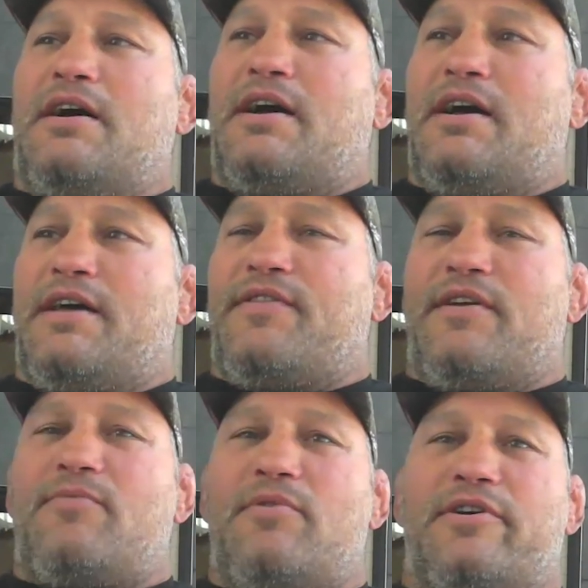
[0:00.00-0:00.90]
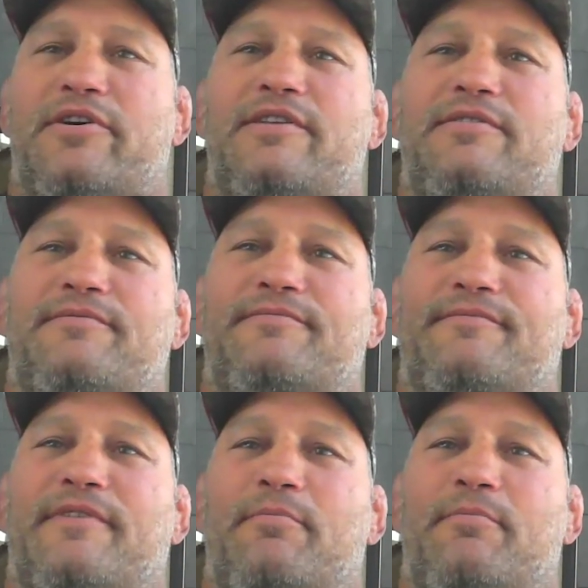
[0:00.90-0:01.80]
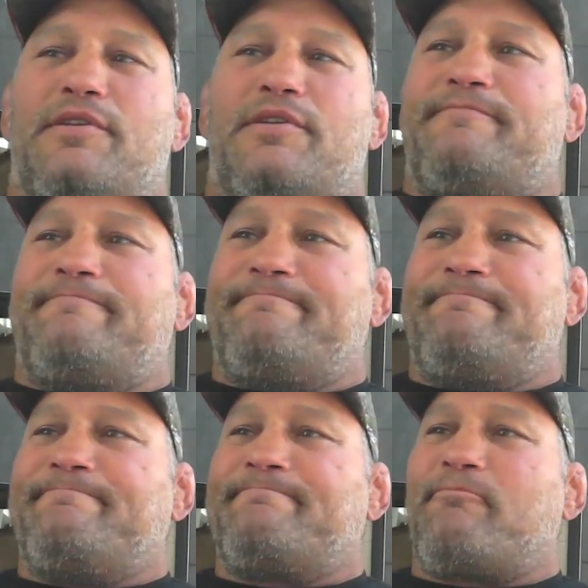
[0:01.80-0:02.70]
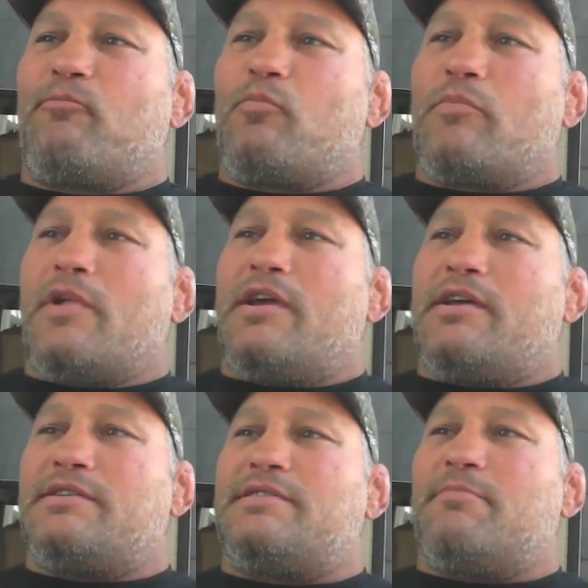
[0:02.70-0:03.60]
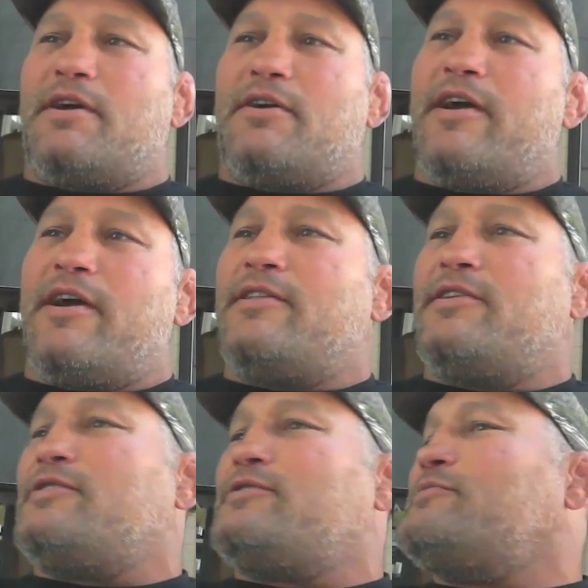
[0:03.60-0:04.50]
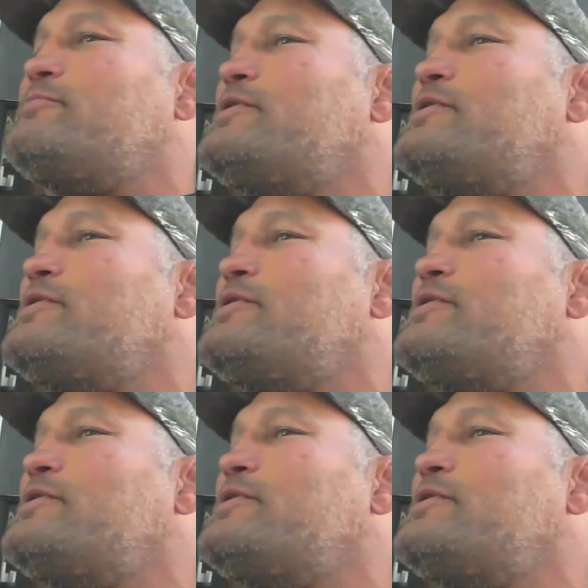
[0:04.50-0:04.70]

I think we're good. I mean, you can see my gray a little too